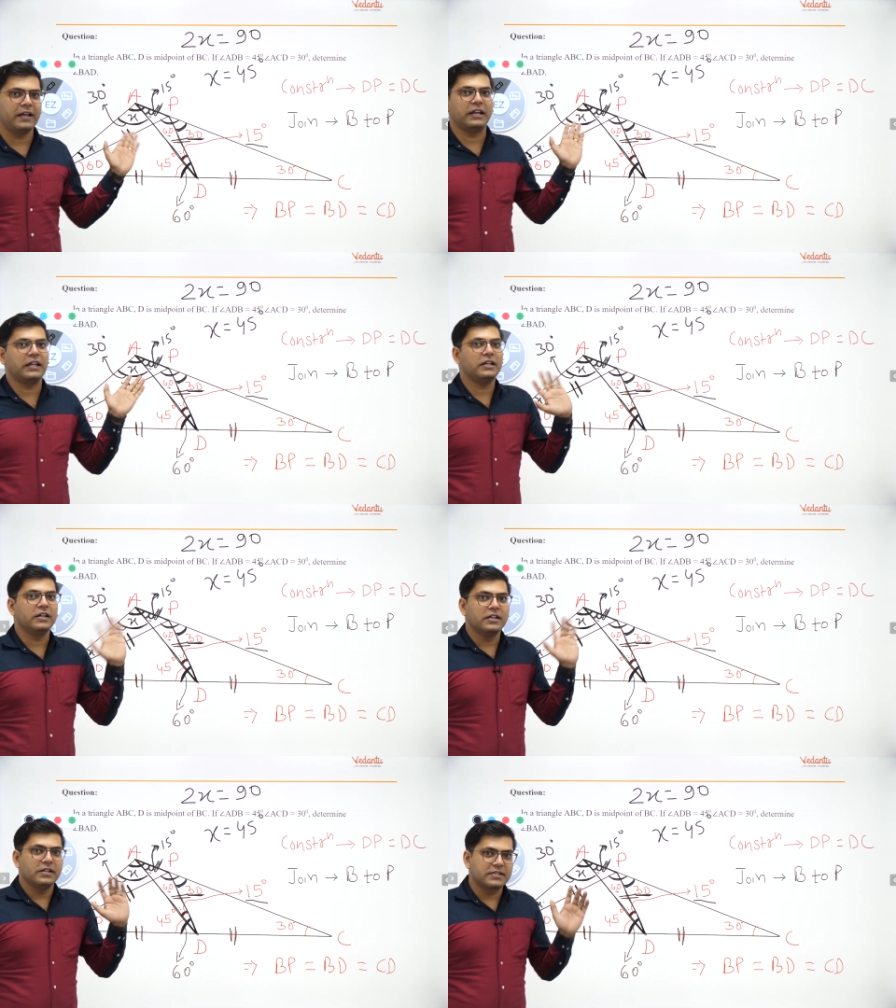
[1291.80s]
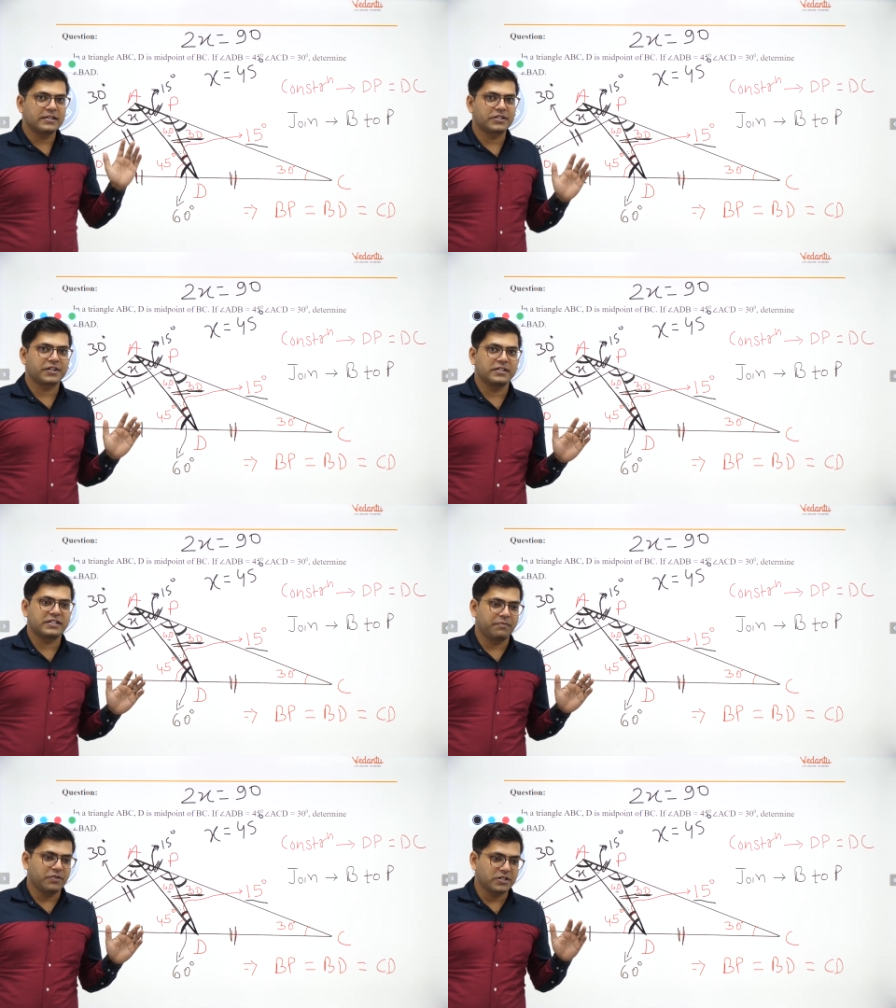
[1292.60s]
any such
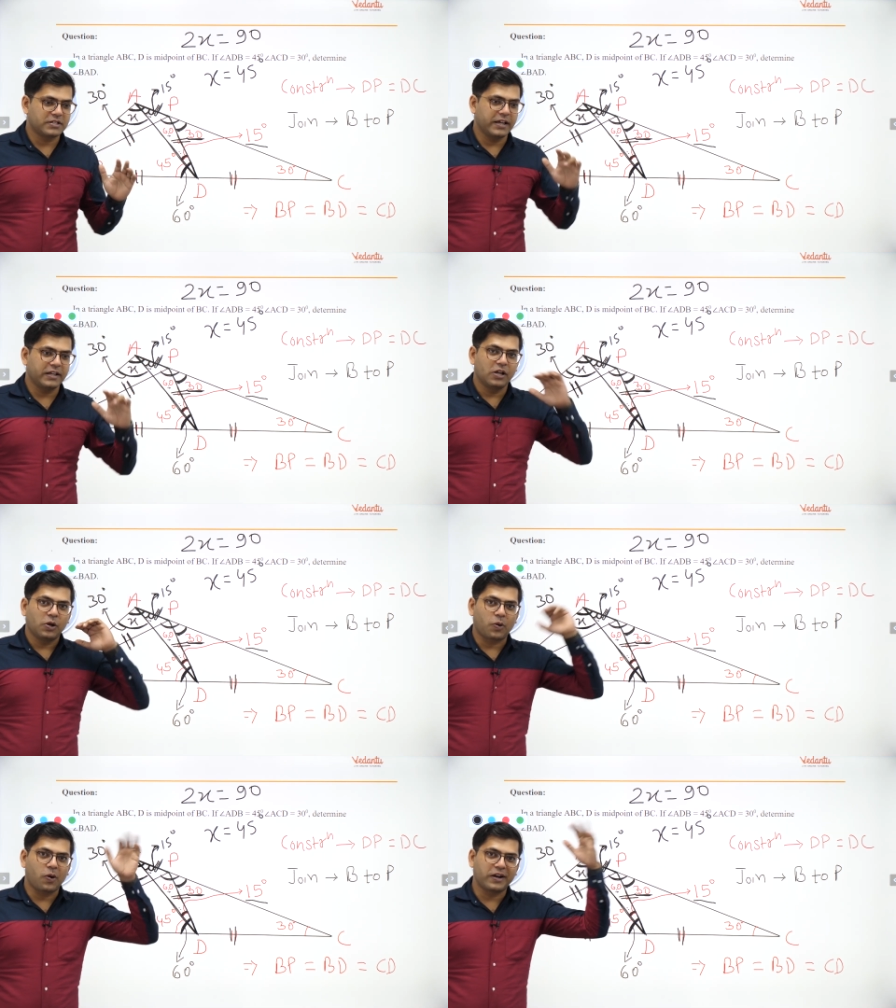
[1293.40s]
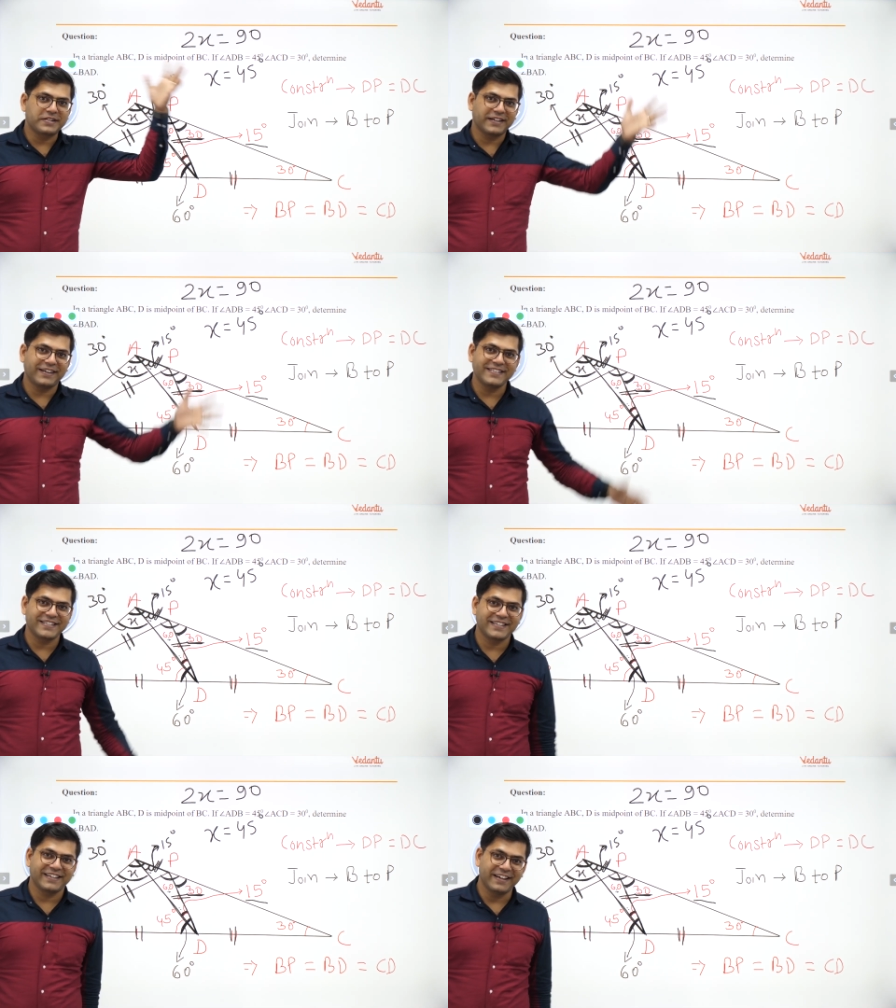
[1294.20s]
concept which is like rocket
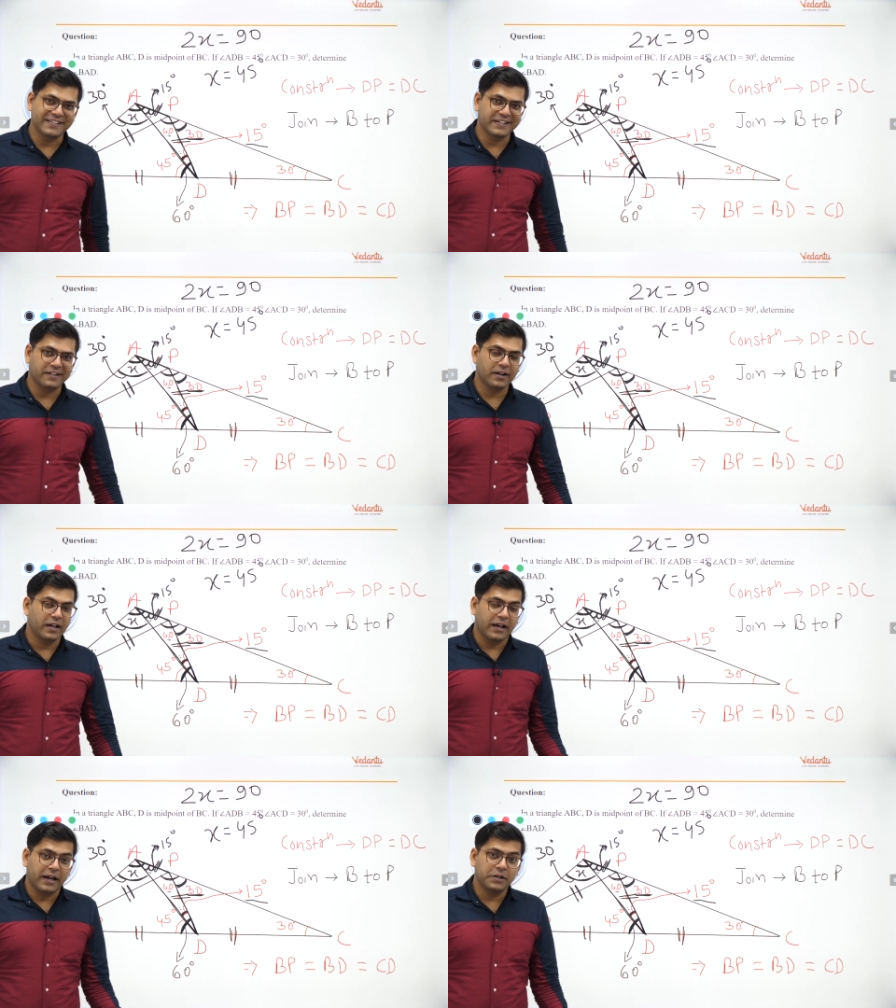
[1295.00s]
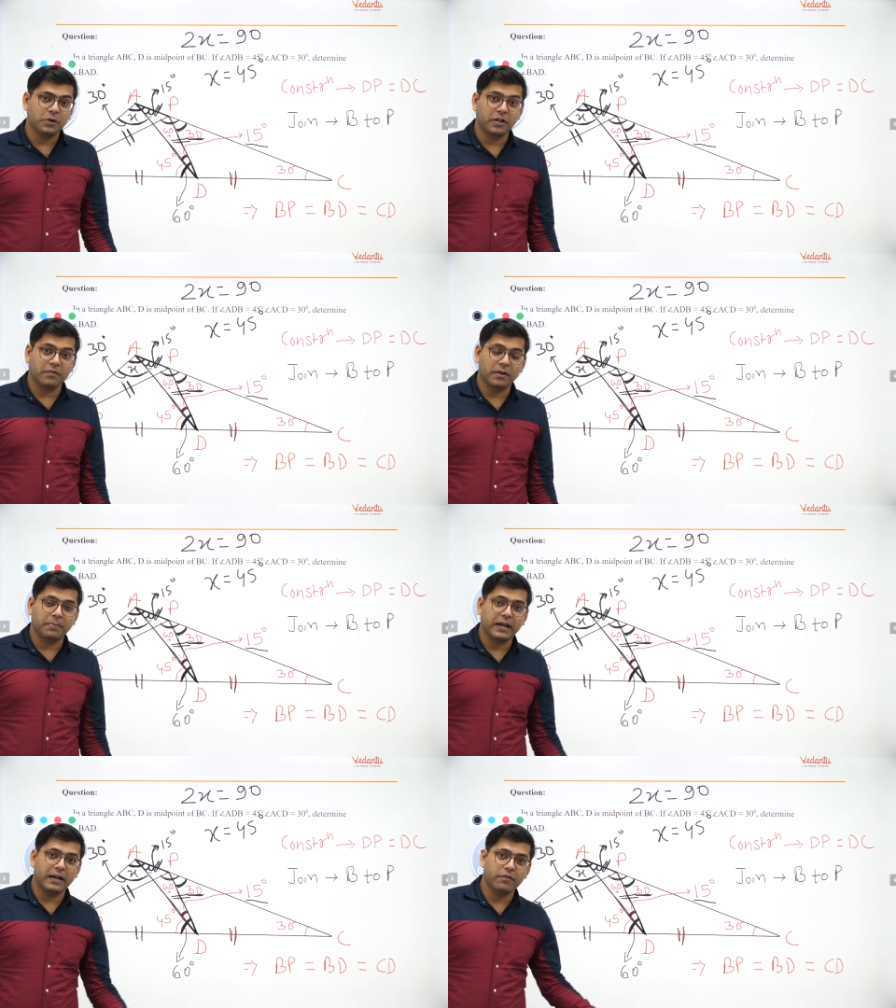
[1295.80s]
science, isn't it? I did not even
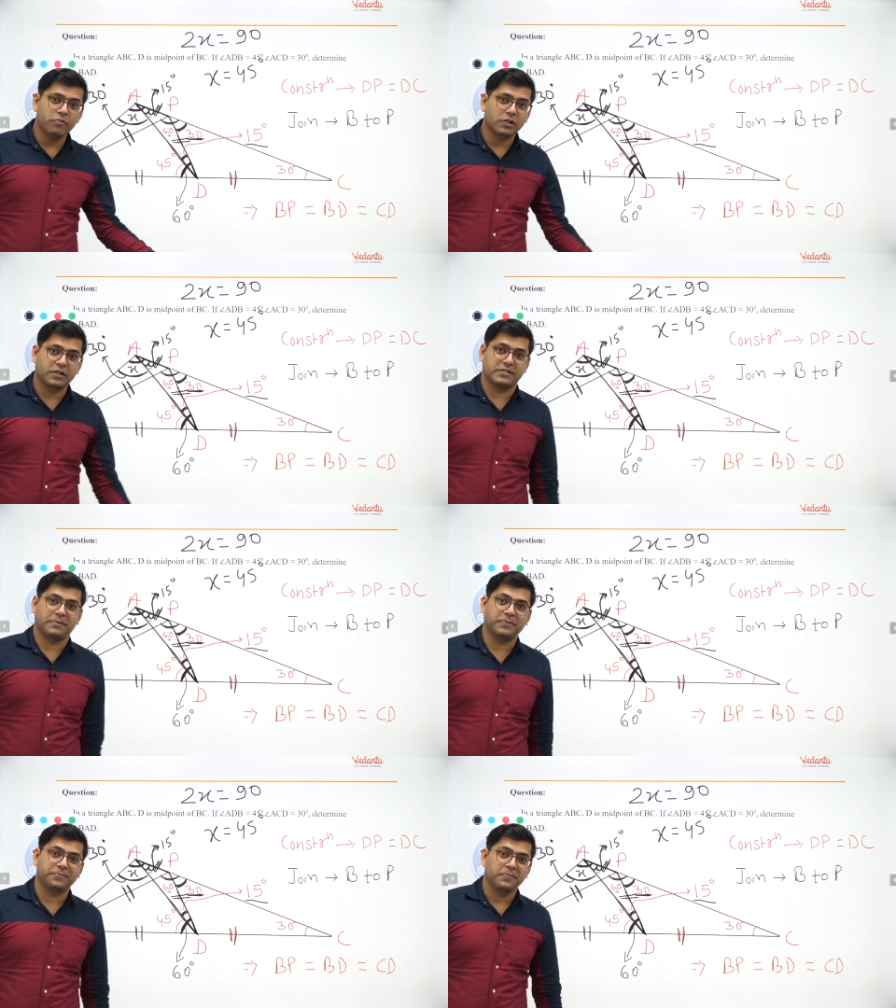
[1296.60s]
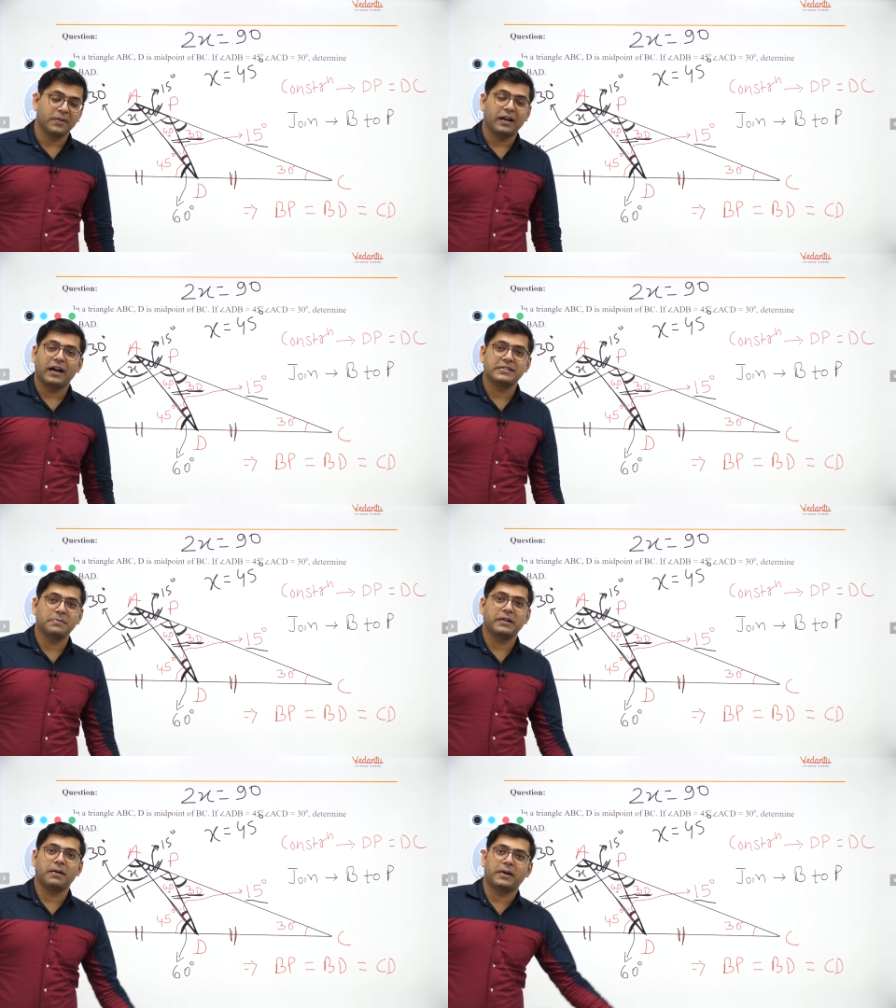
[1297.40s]
apply 11th 12th concept. I
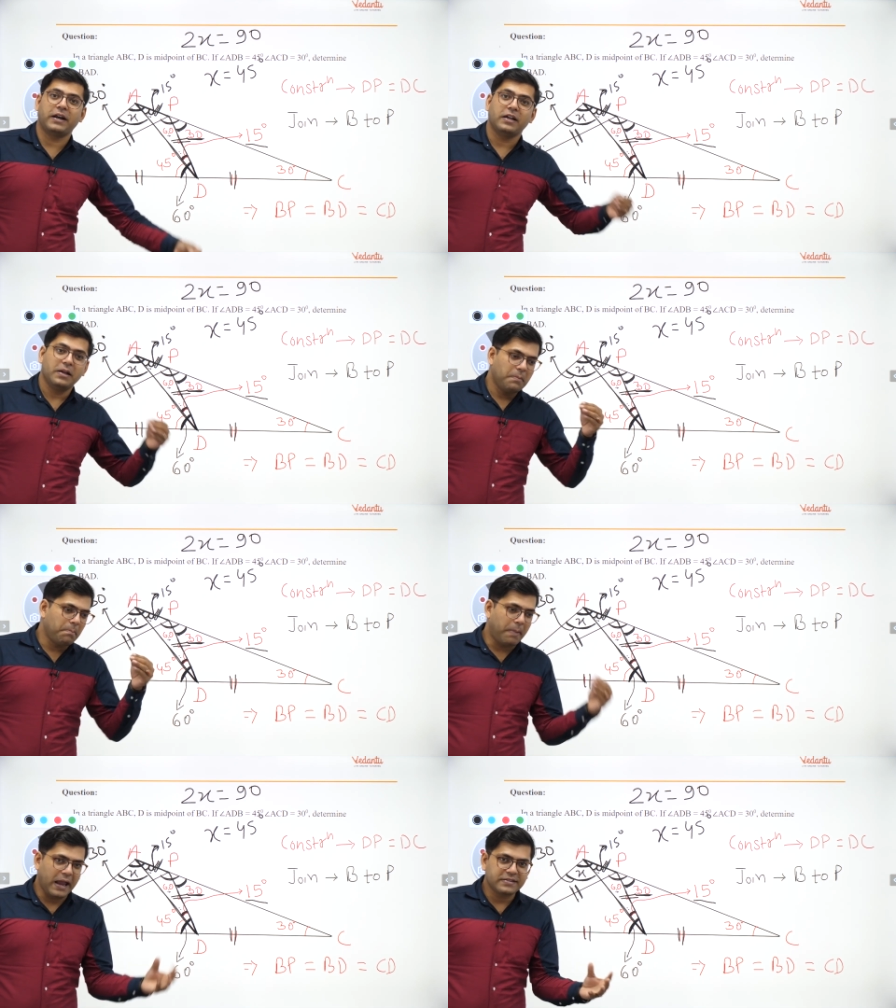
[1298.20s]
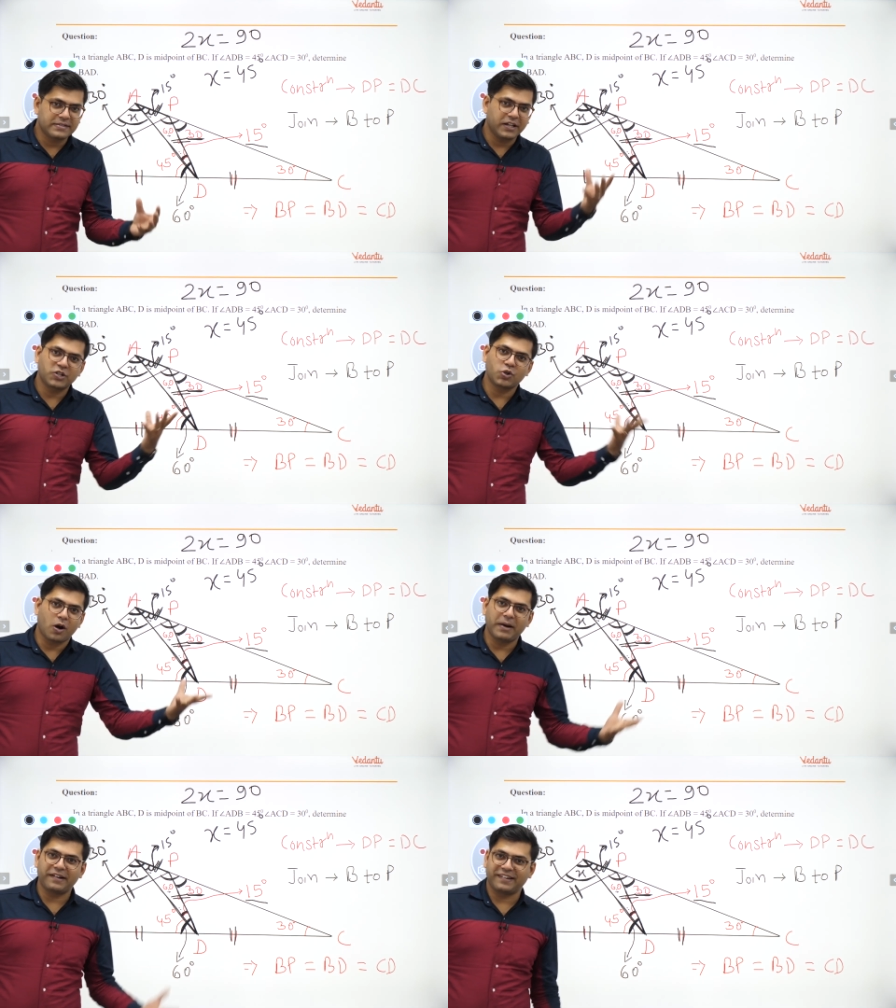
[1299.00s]
simply applied basic
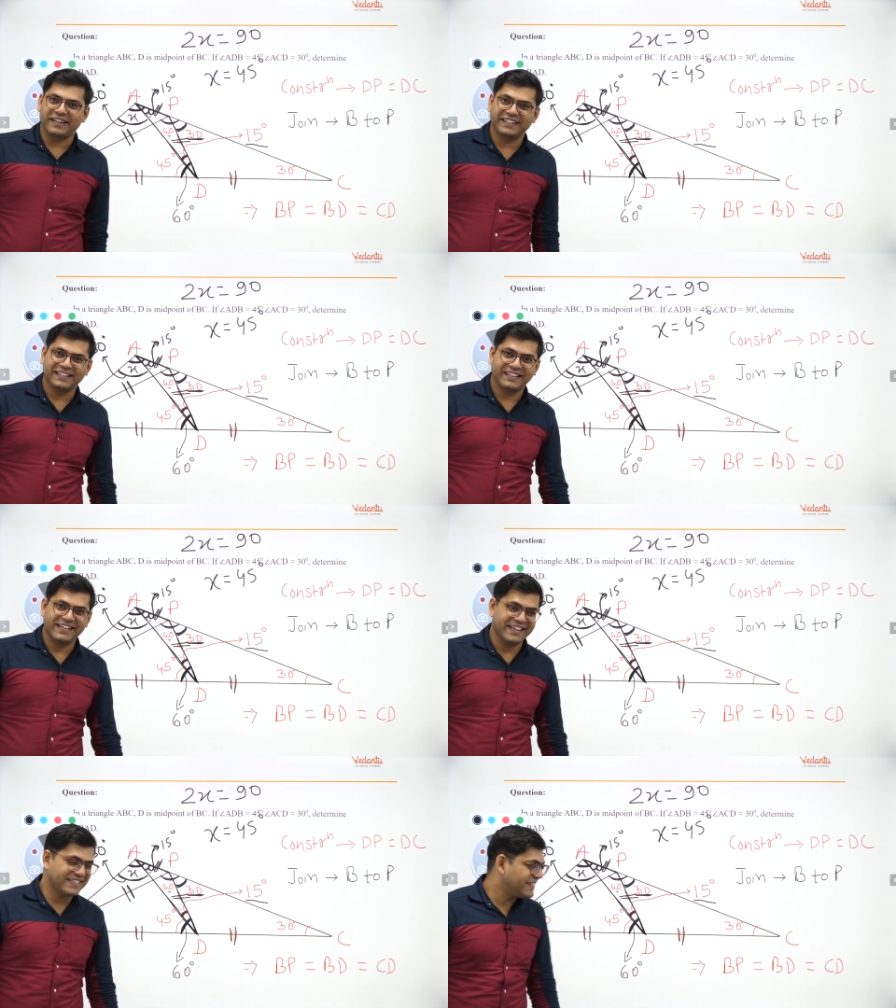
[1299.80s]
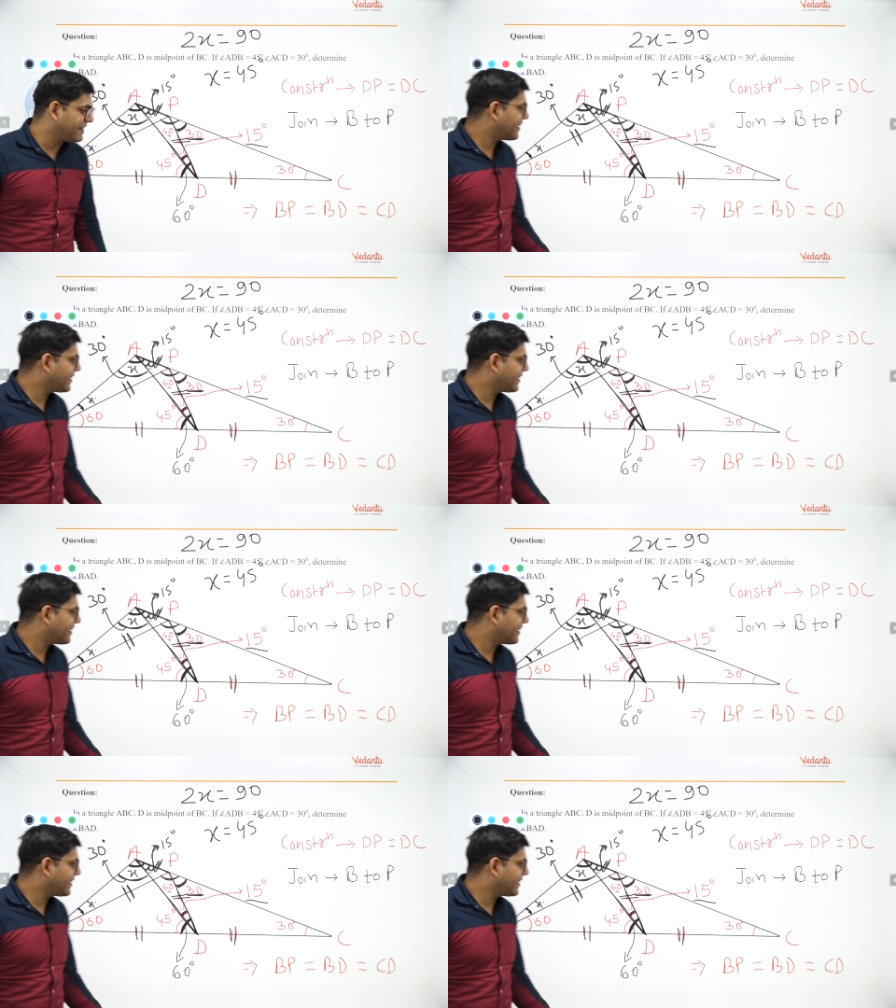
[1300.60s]
geometry, isn't